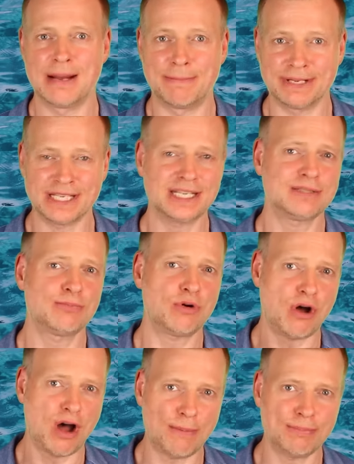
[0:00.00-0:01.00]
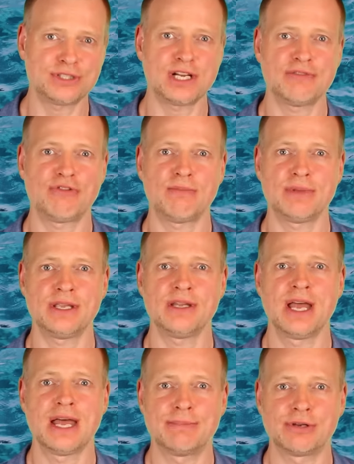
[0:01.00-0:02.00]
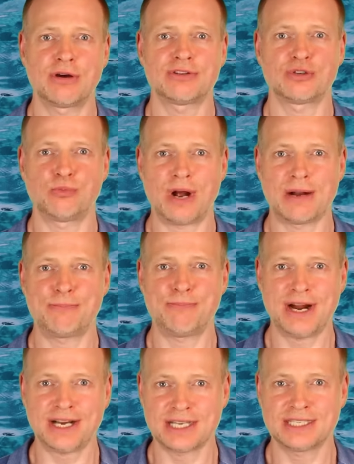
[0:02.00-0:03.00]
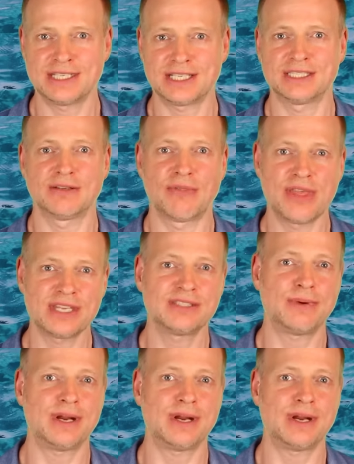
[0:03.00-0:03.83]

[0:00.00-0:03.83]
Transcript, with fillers: but it is more optional for me, because while practicing it this